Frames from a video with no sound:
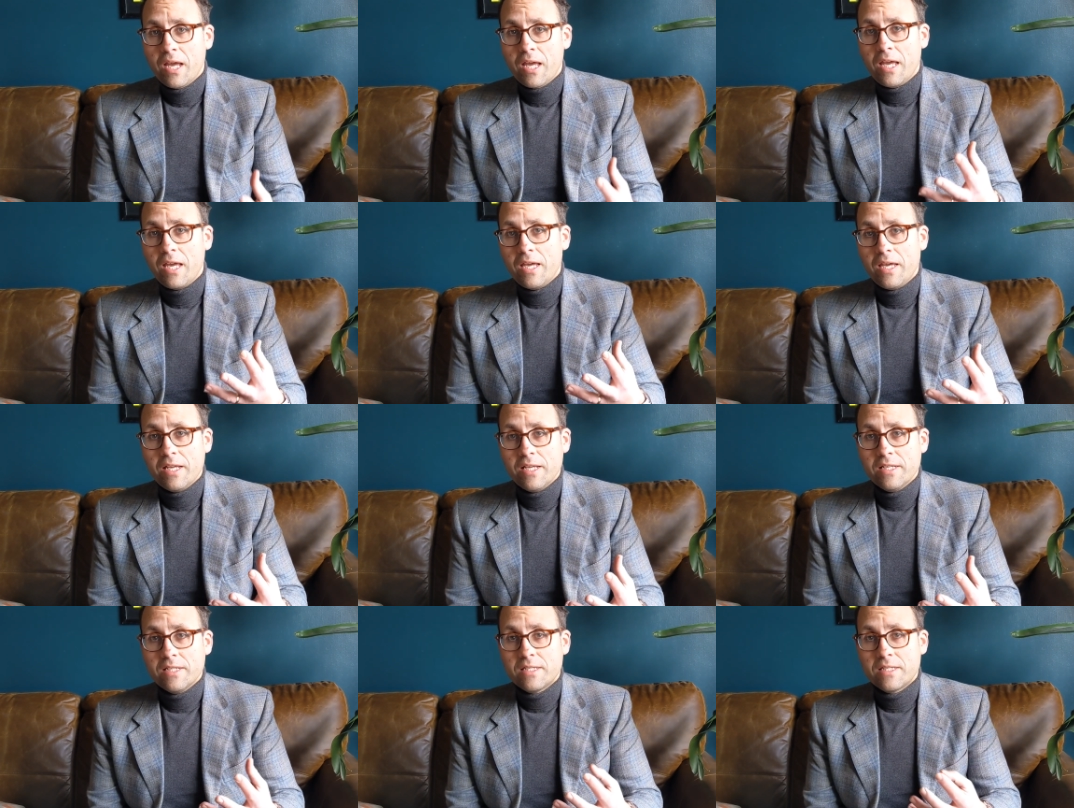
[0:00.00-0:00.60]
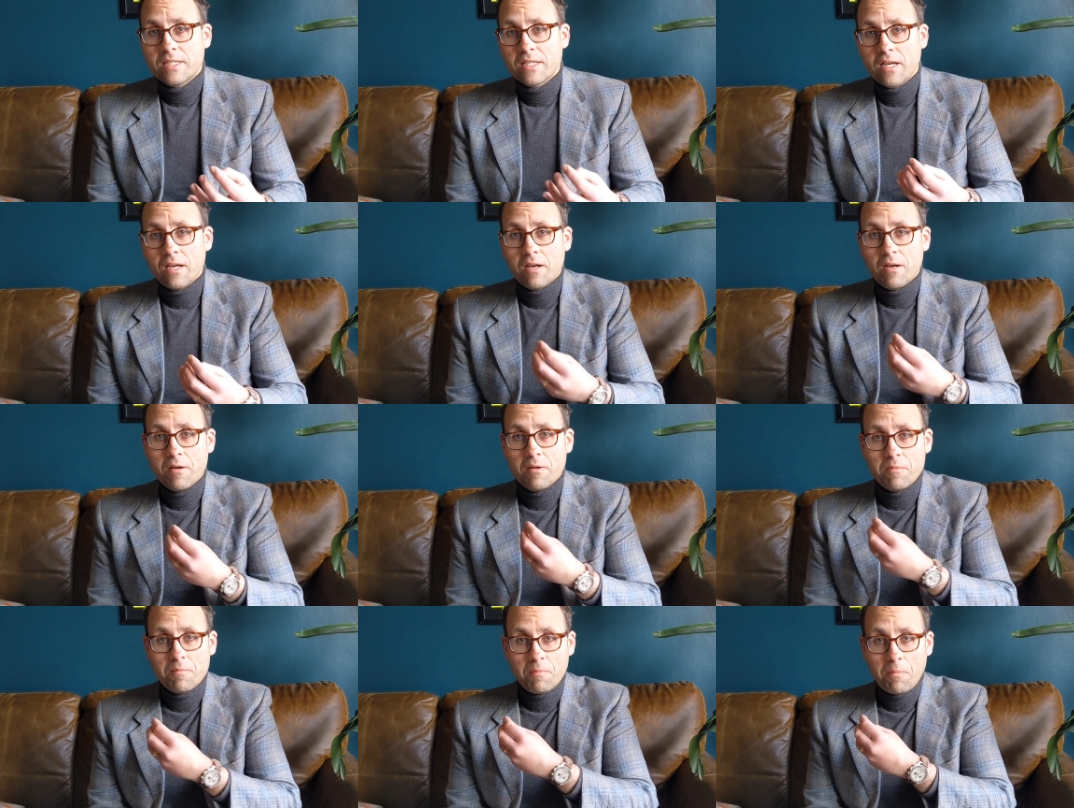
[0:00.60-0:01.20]
is
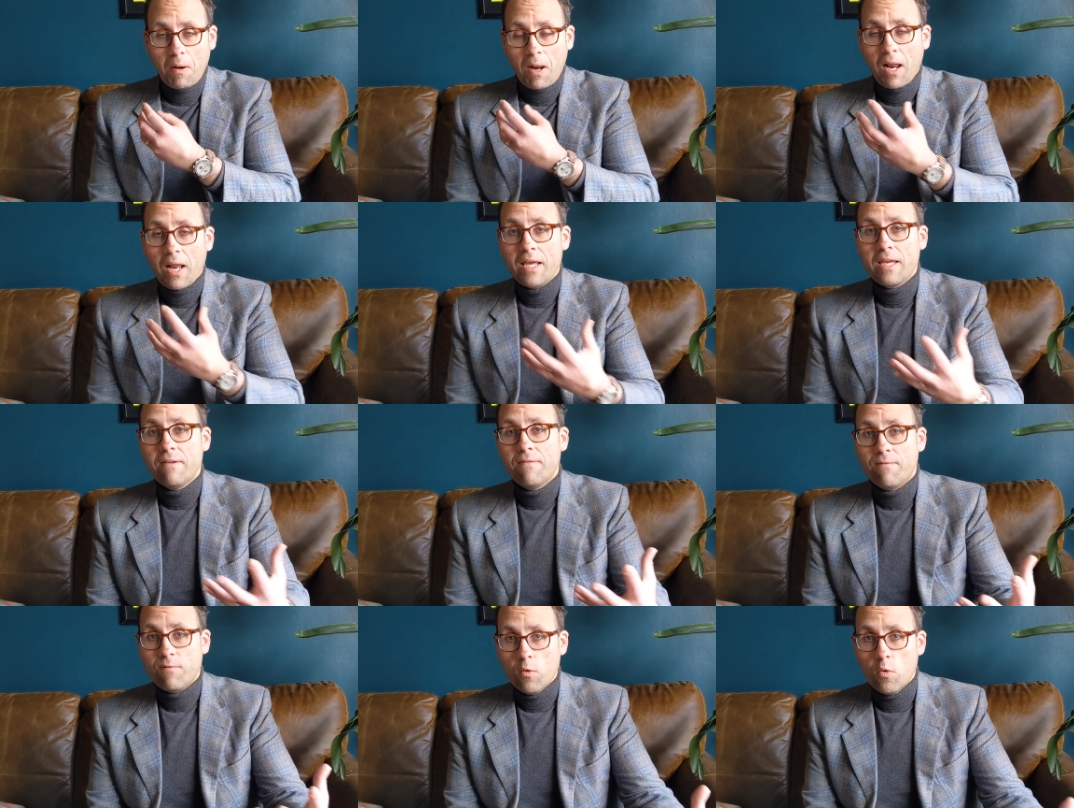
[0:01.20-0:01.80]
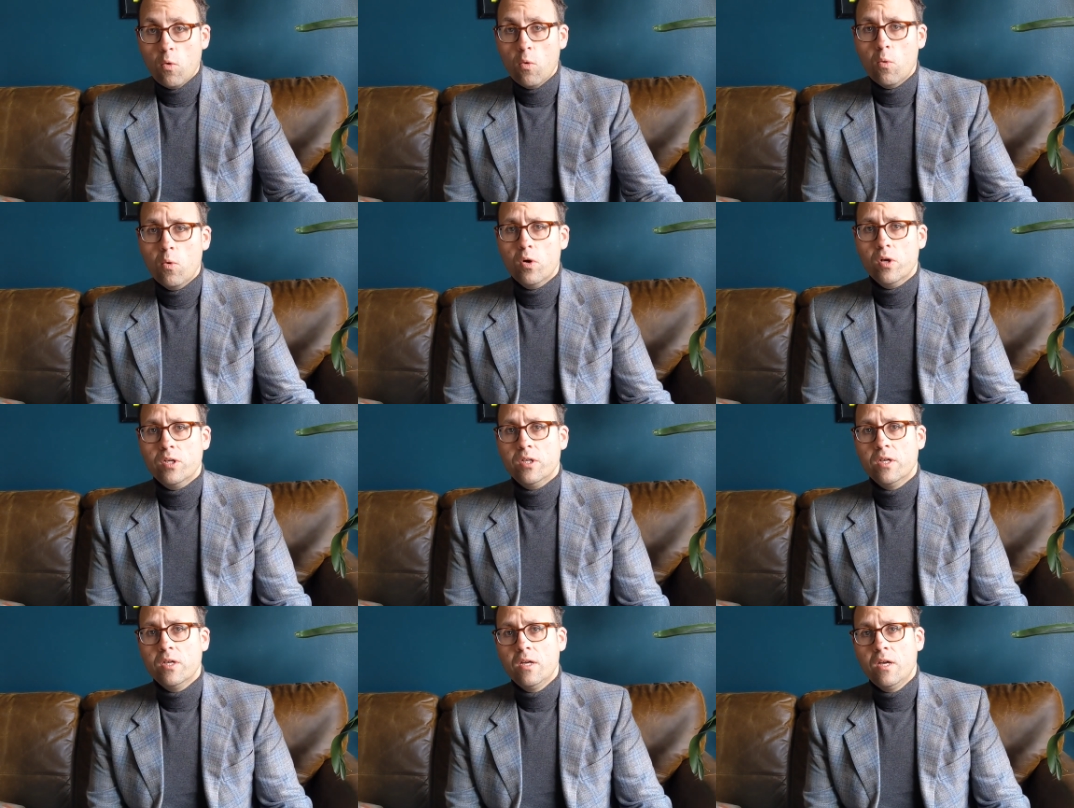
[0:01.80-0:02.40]
play
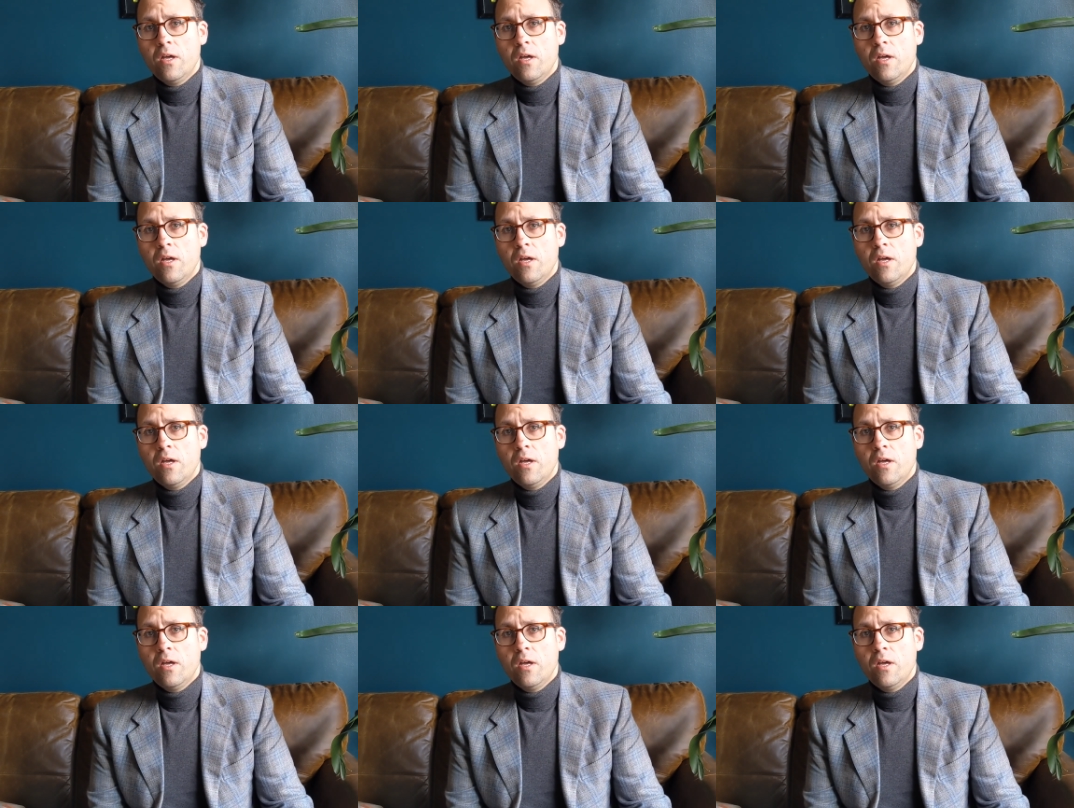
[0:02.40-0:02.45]
forward